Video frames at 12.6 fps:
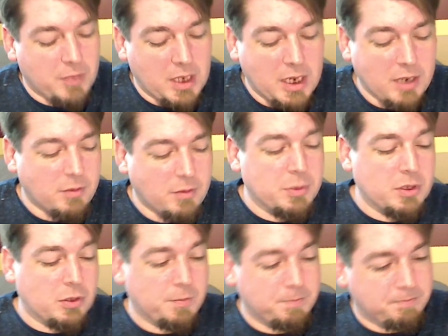out of a
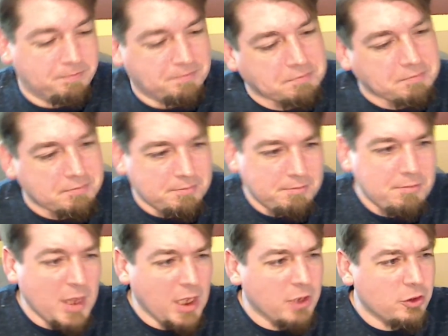build.
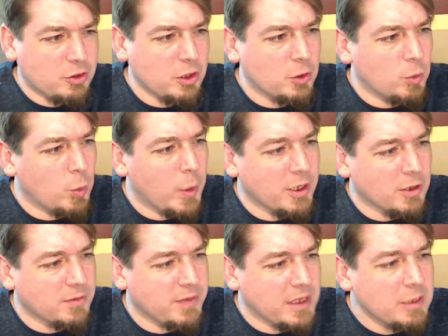So when
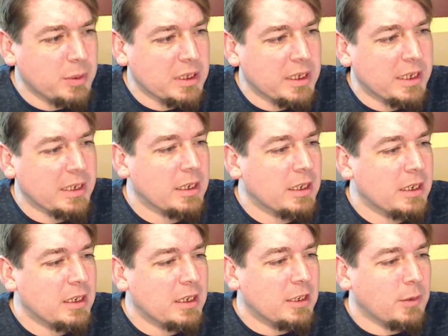you're vaping at
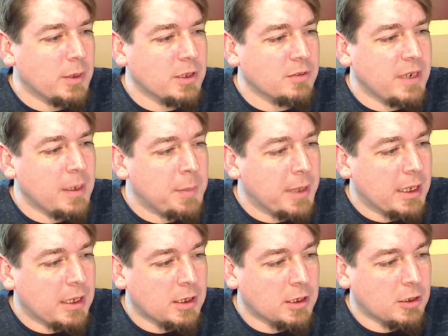
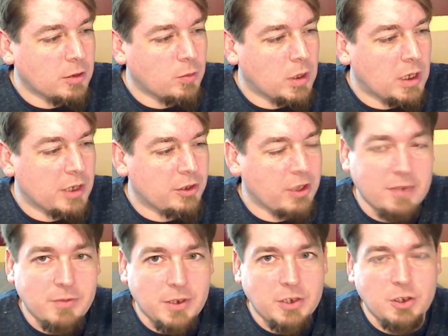100 watts,
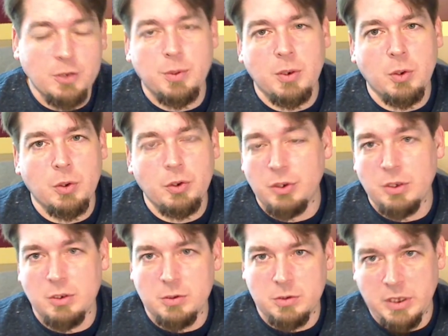every 2 pulls,
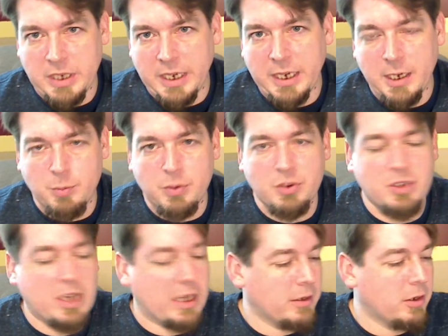you're looking at
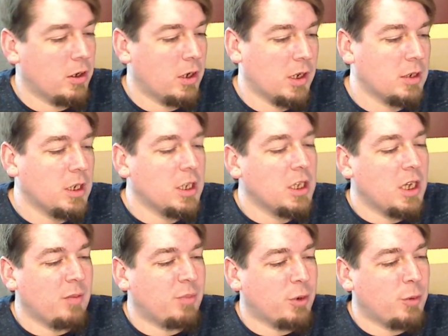1% gone. I
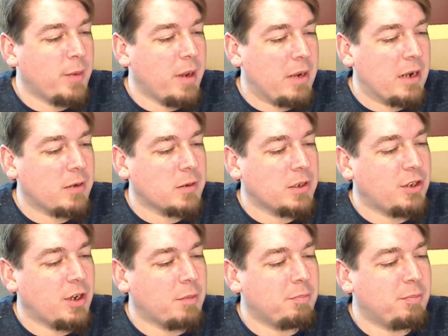pull my batteries
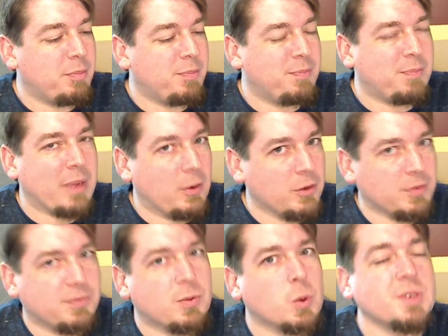at about
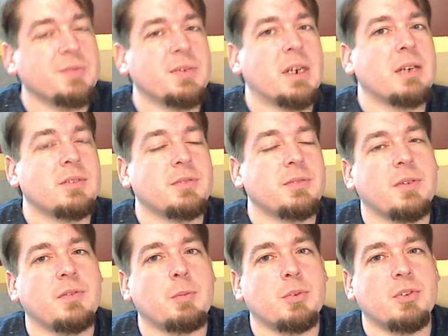45 to
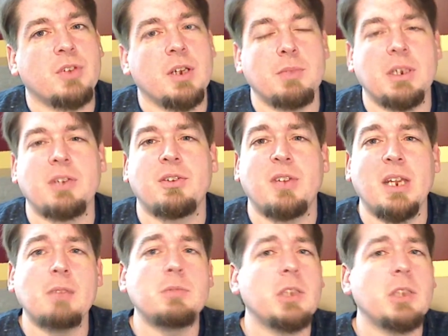50% because then
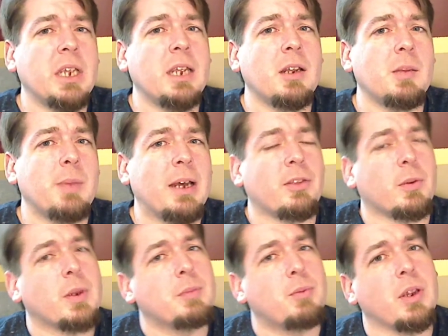I'm looking at about
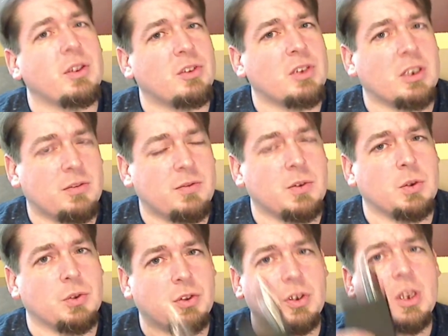3.6
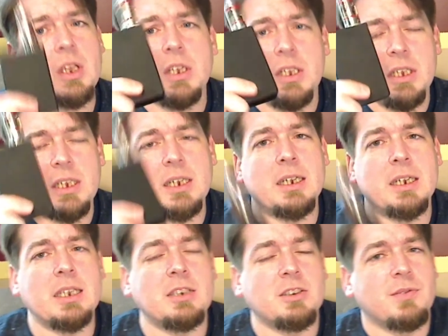volts in
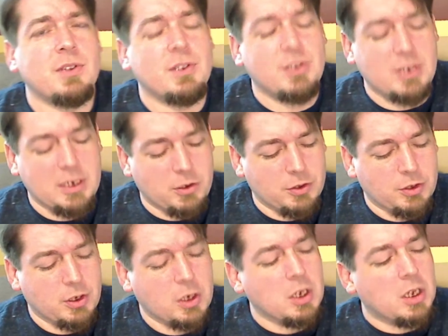each of the
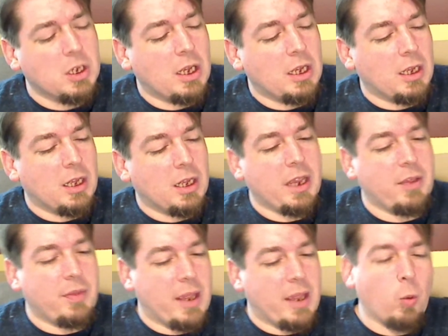cells, and
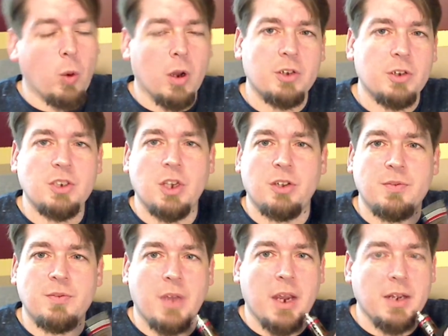that works just
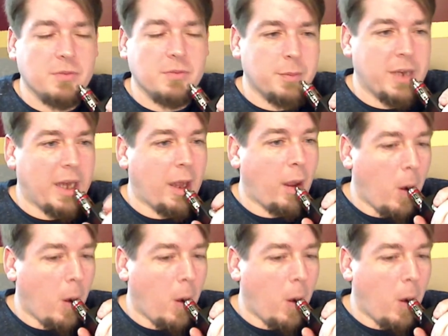fine for me.